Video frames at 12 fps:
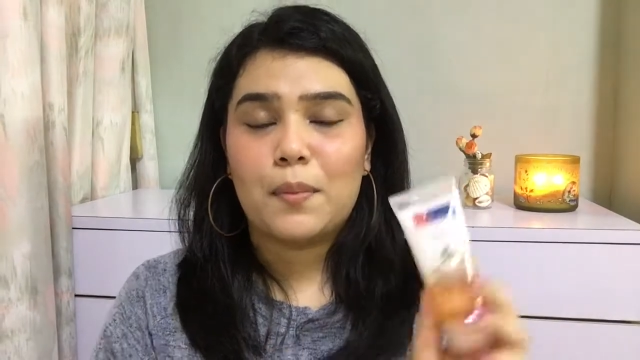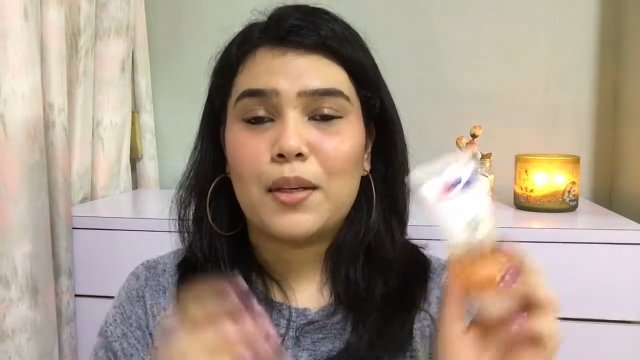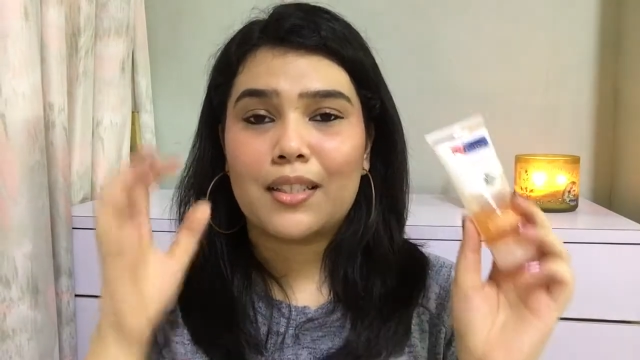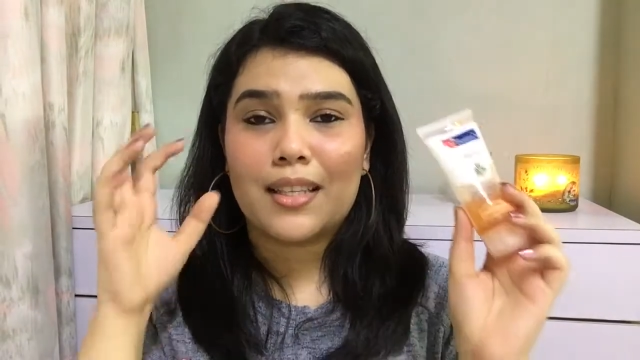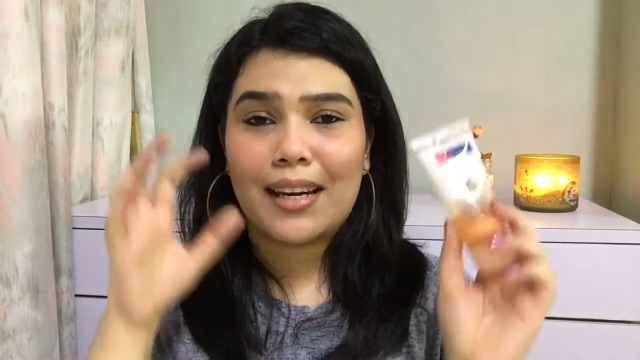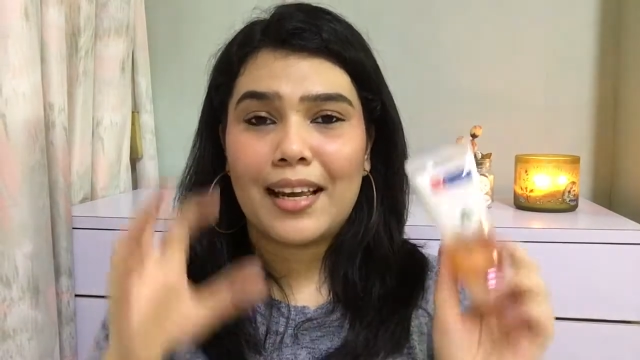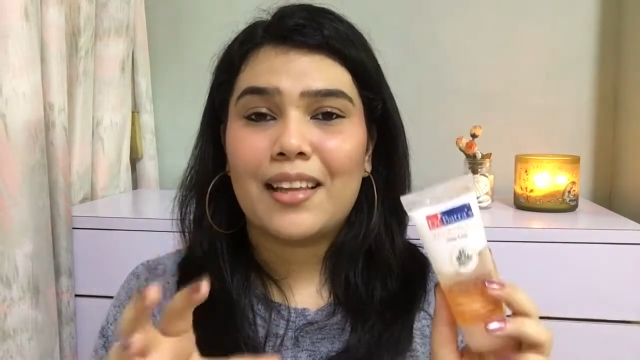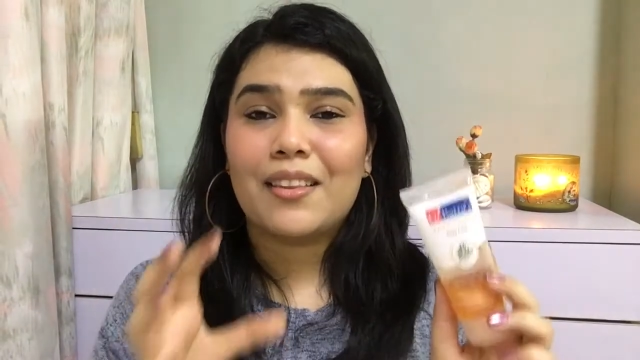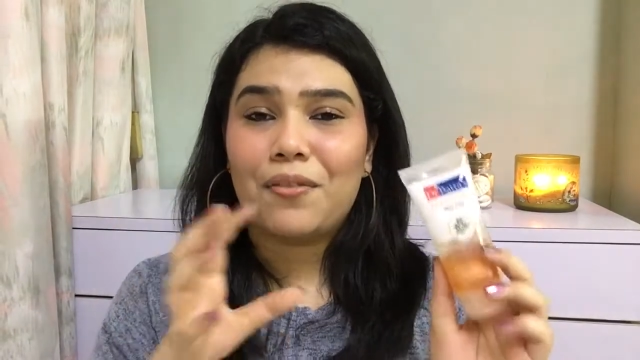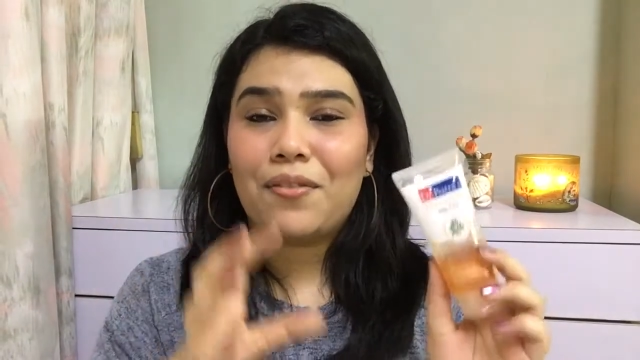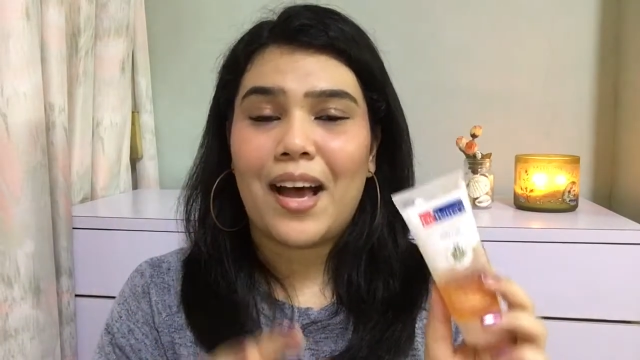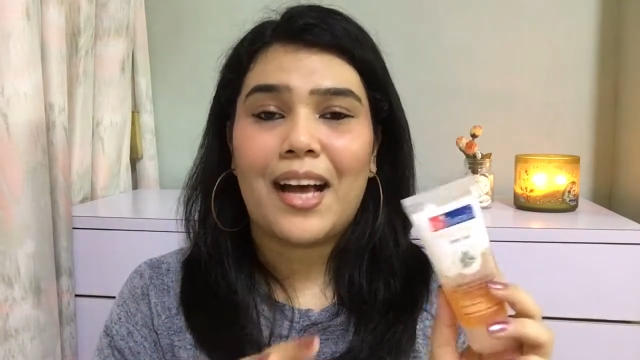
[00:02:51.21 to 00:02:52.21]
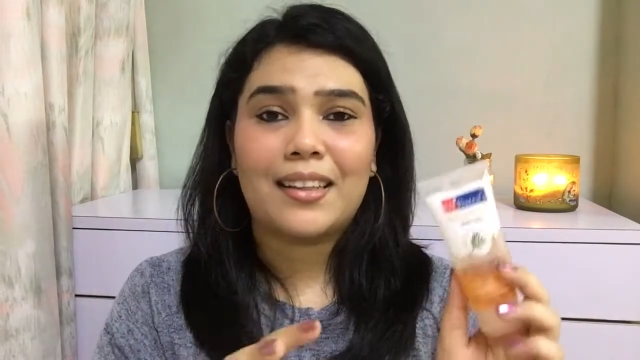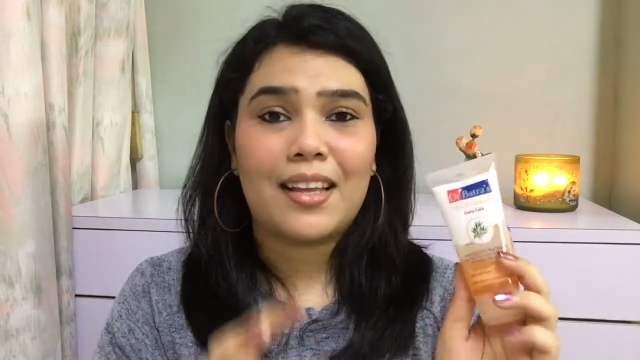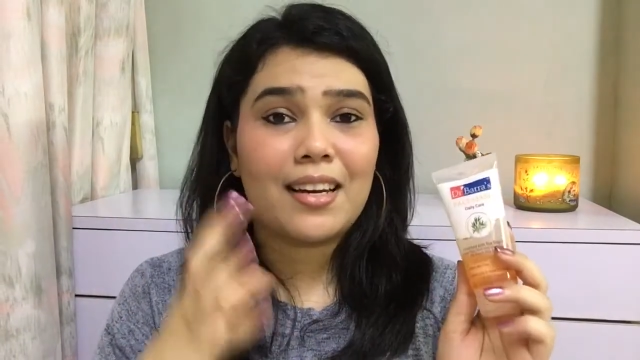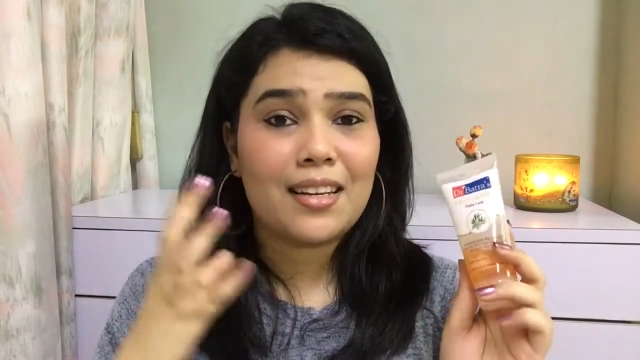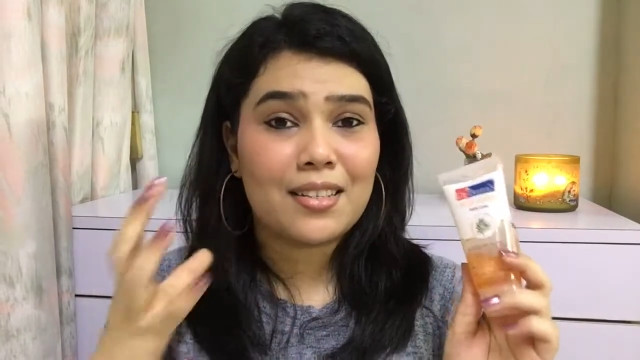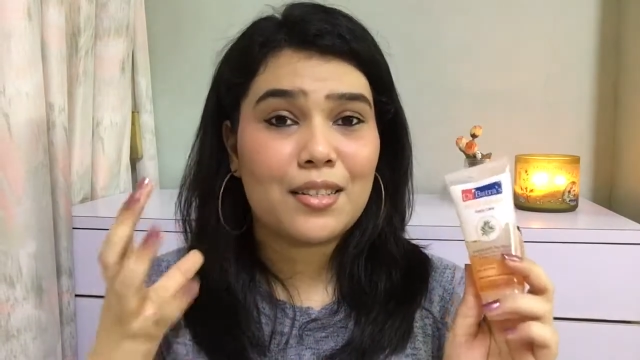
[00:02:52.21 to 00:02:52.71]
because I like the fact
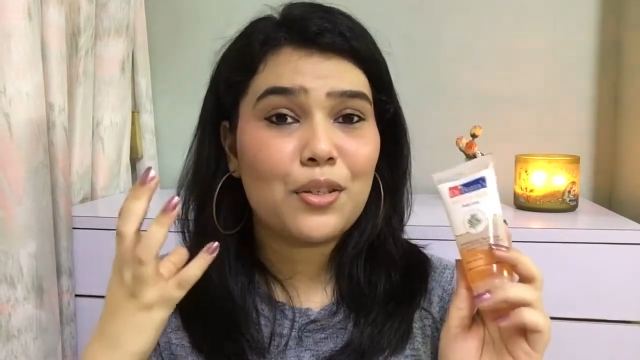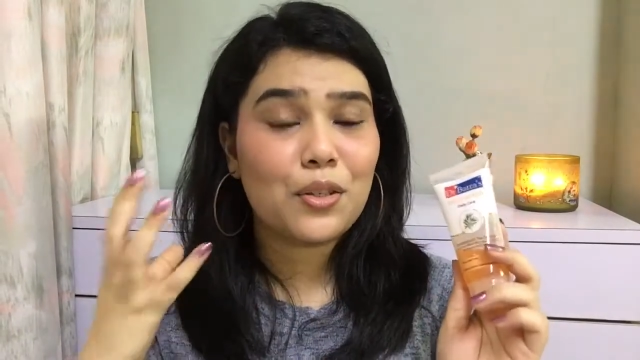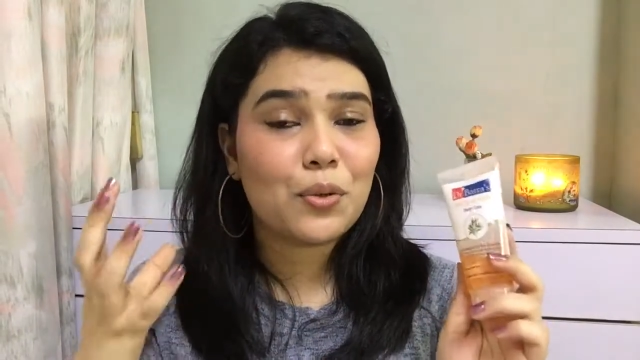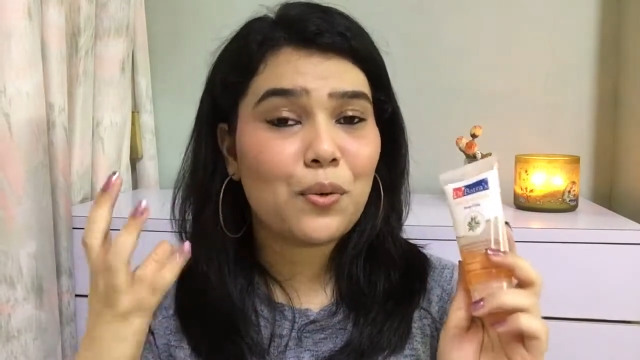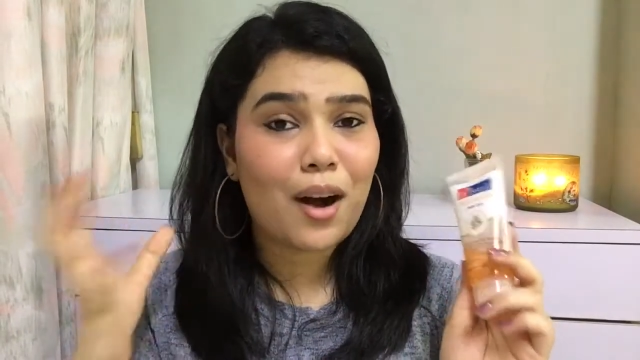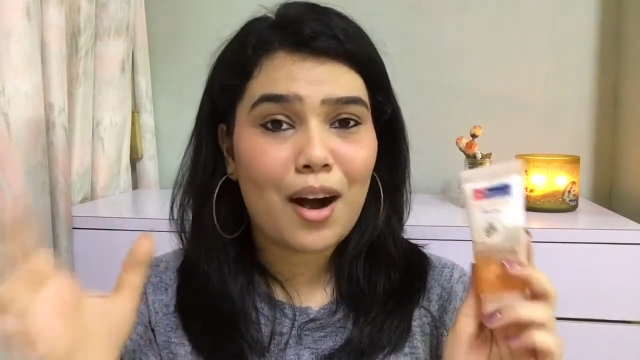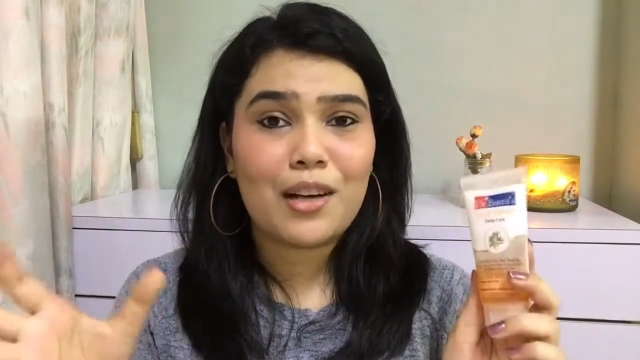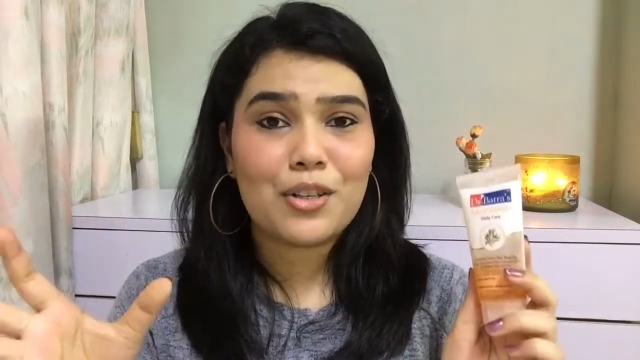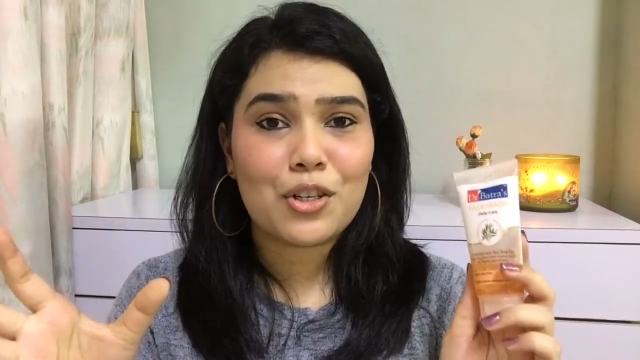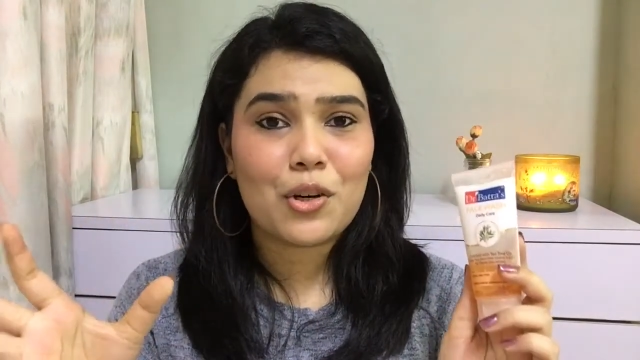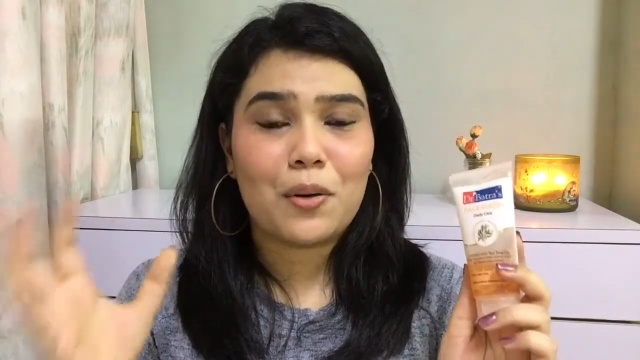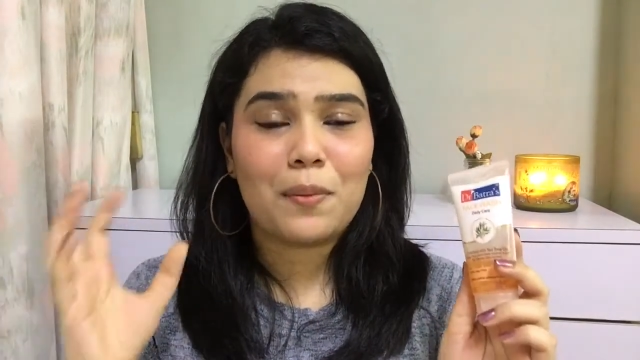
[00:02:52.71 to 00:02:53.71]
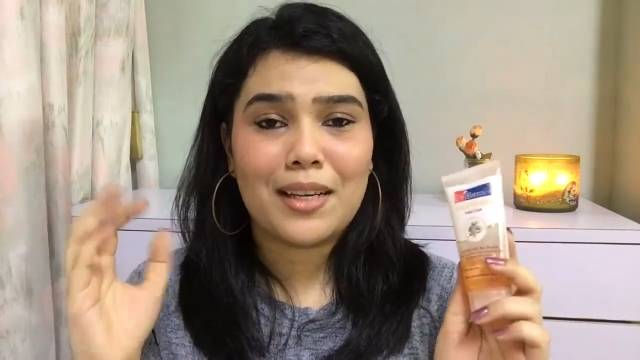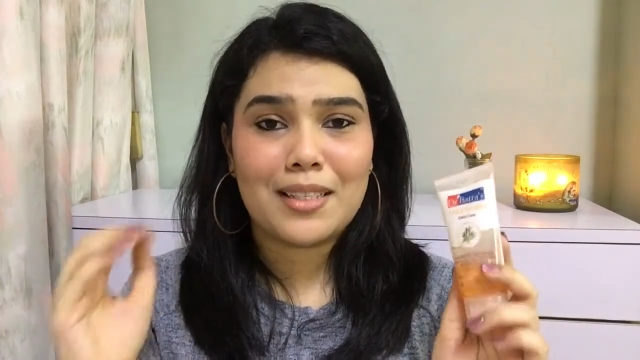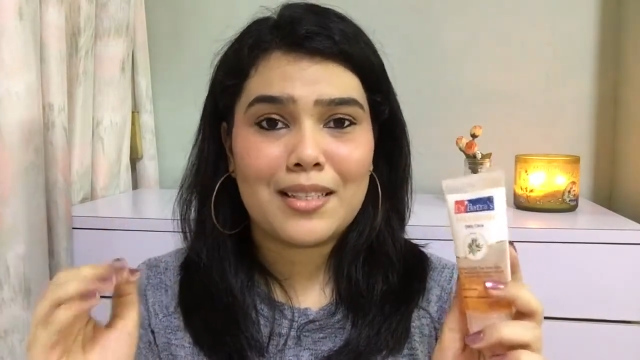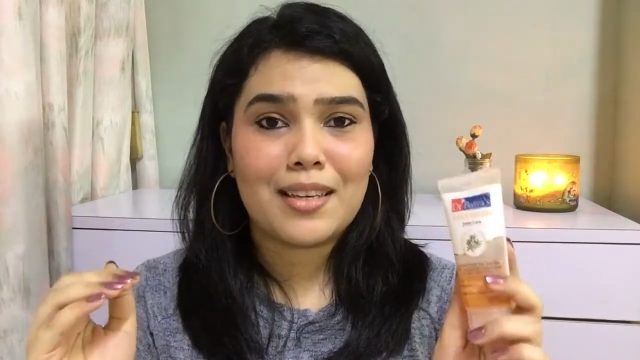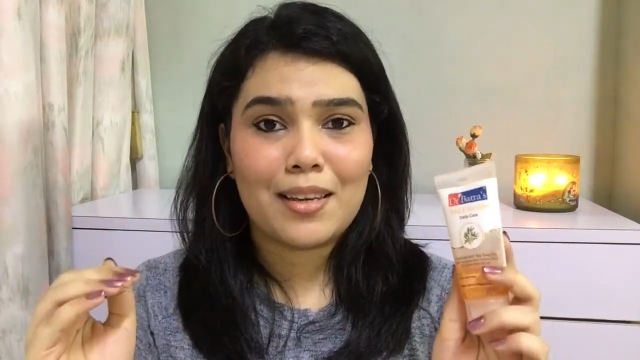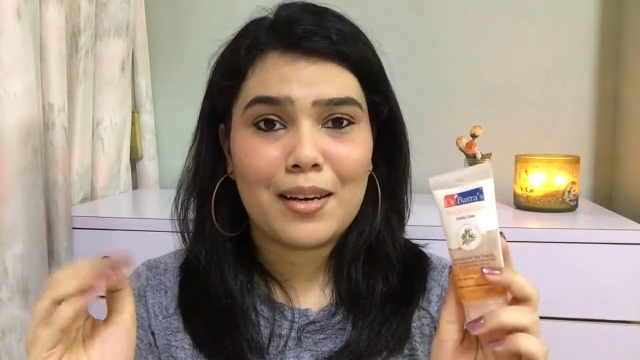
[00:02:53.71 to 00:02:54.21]
that it isn't too harsh on my
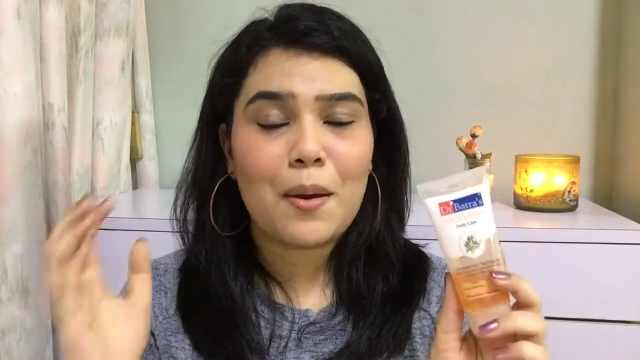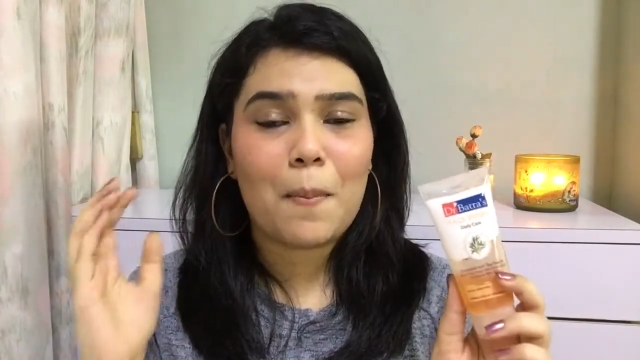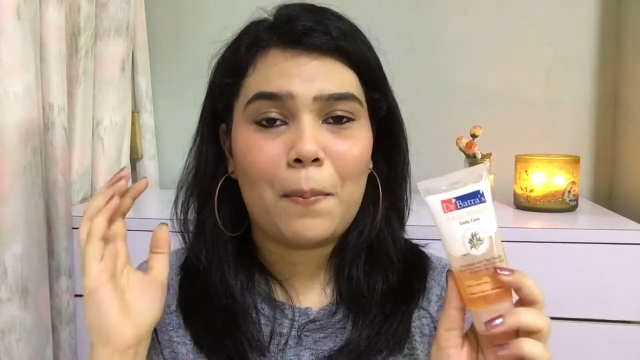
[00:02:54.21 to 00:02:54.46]
skin,